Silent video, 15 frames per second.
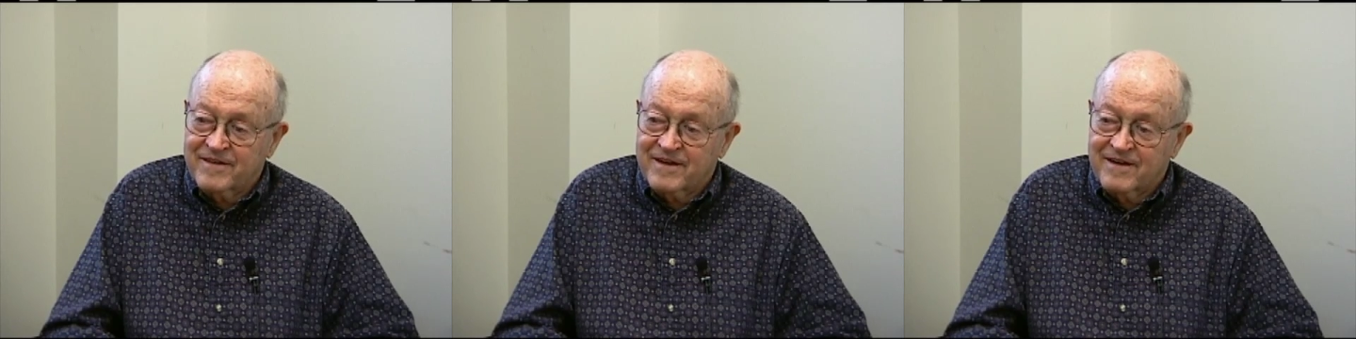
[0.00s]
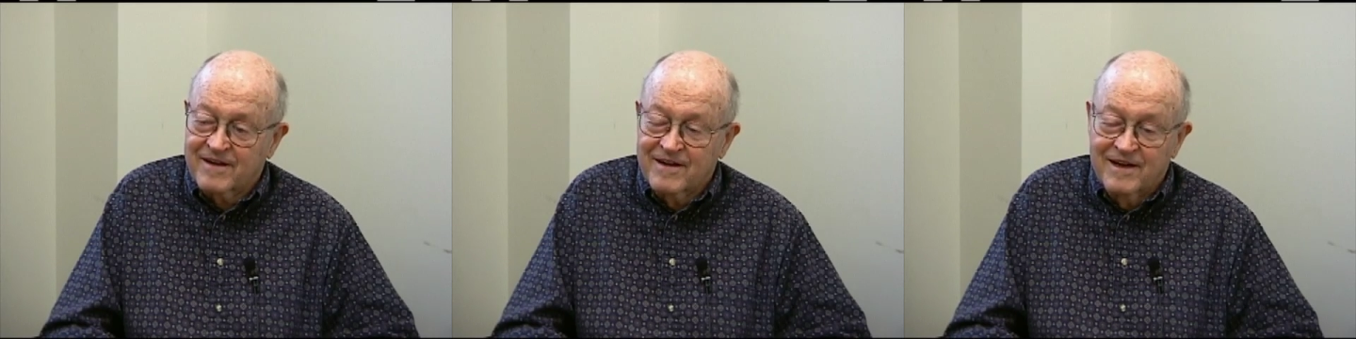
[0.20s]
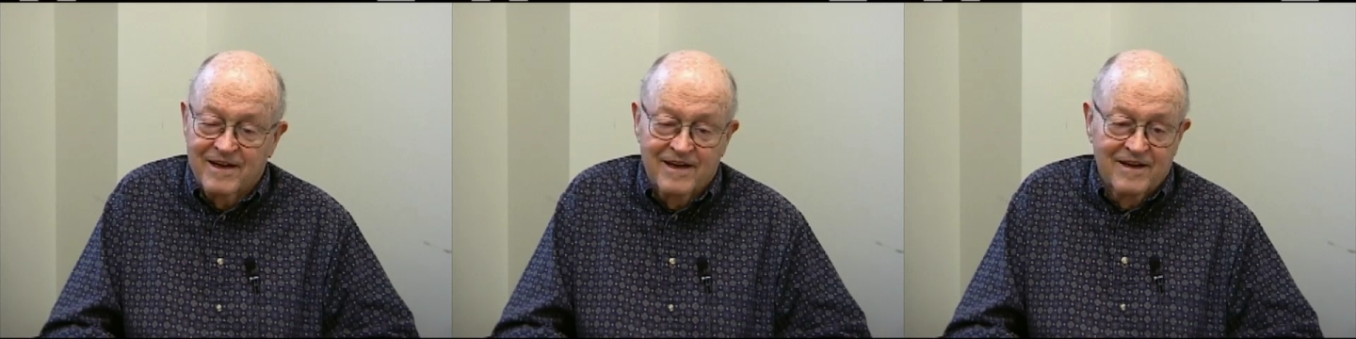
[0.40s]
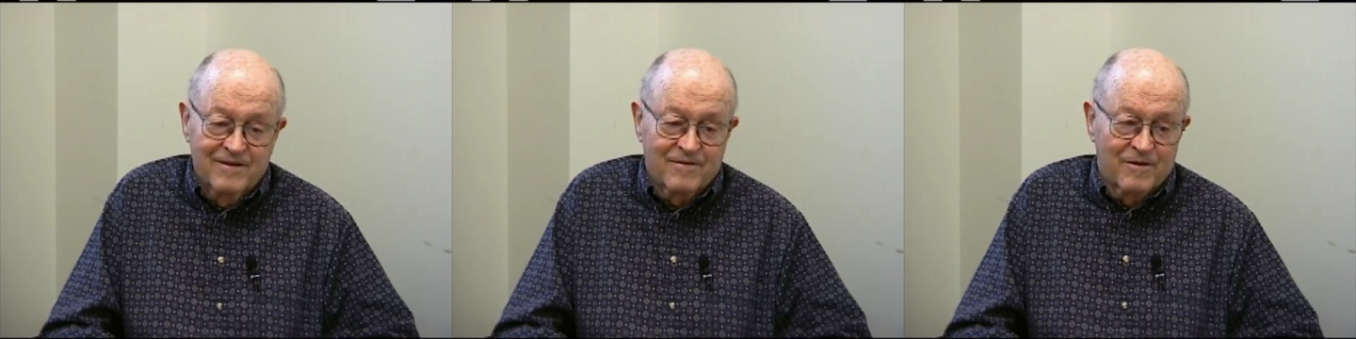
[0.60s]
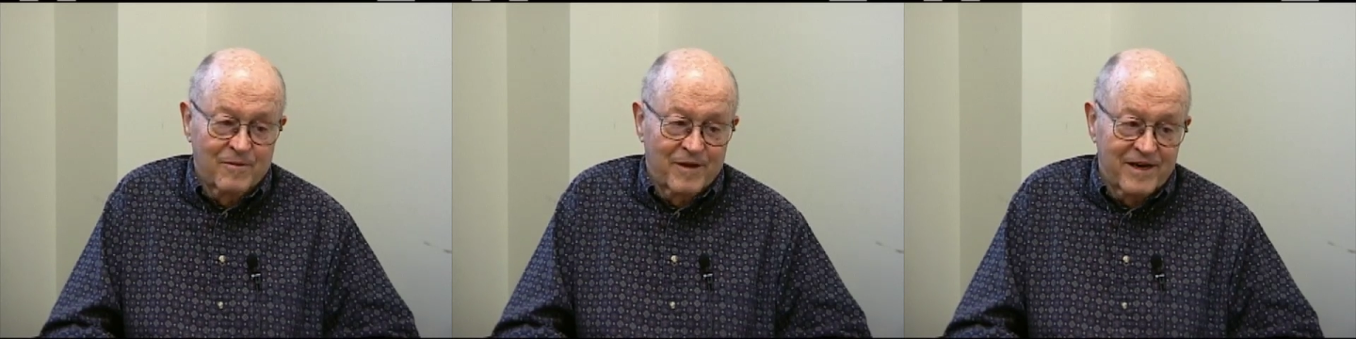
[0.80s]
there,
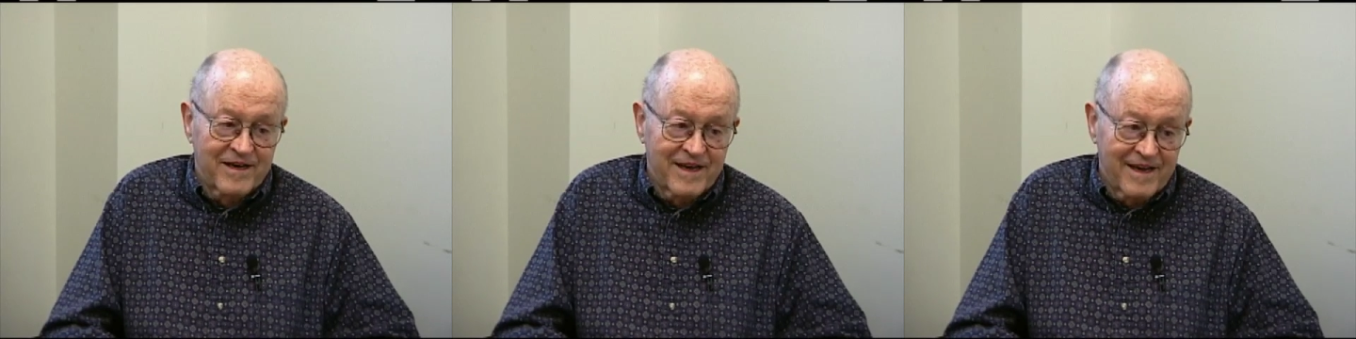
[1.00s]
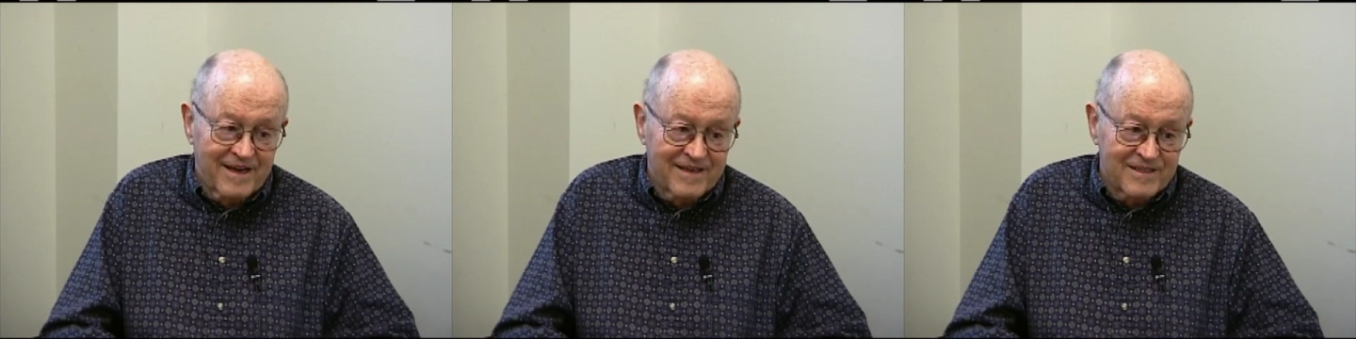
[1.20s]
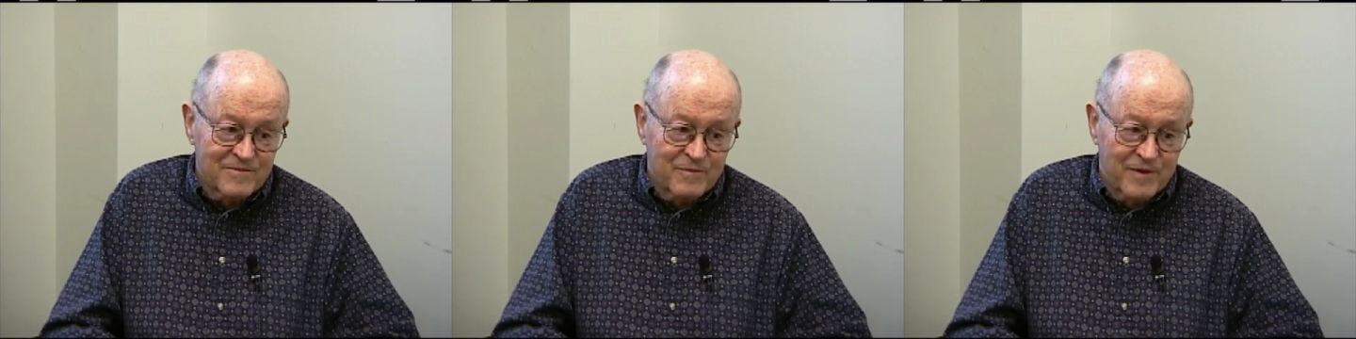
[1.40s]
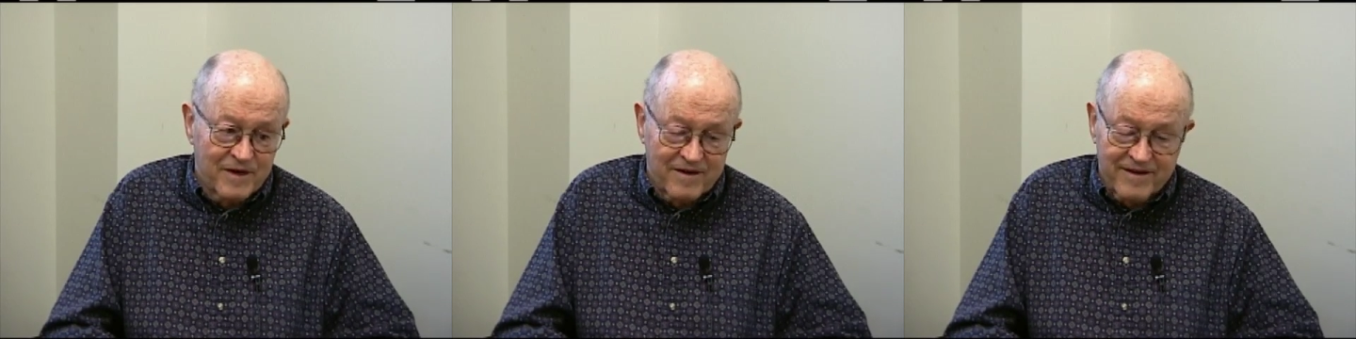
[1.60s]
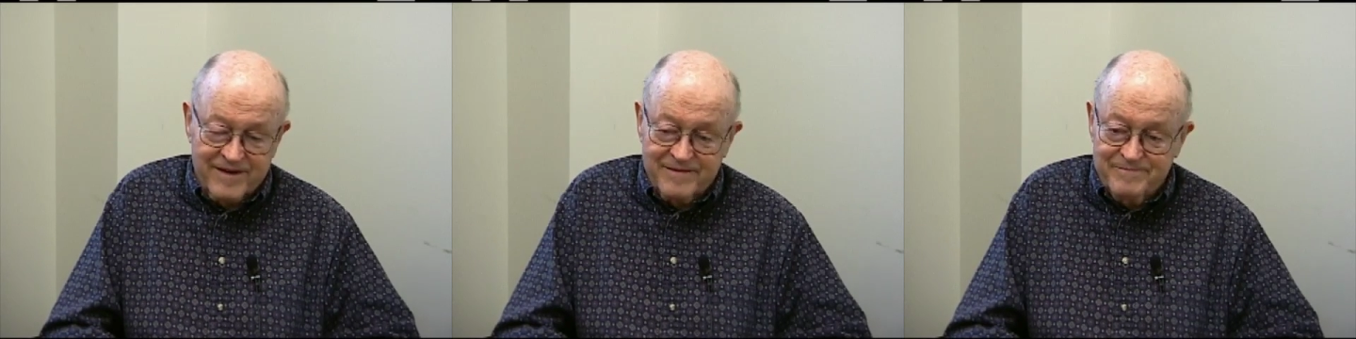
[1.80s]
where my dad is
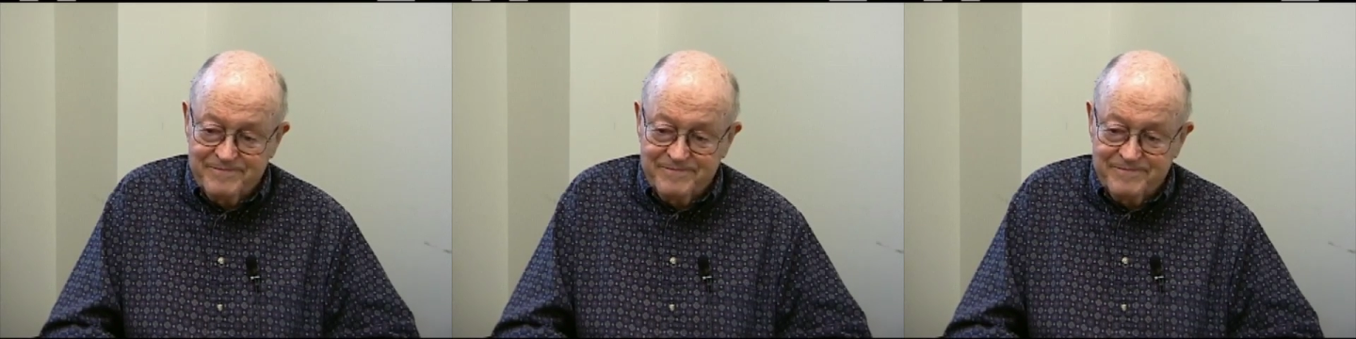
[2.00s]
buried,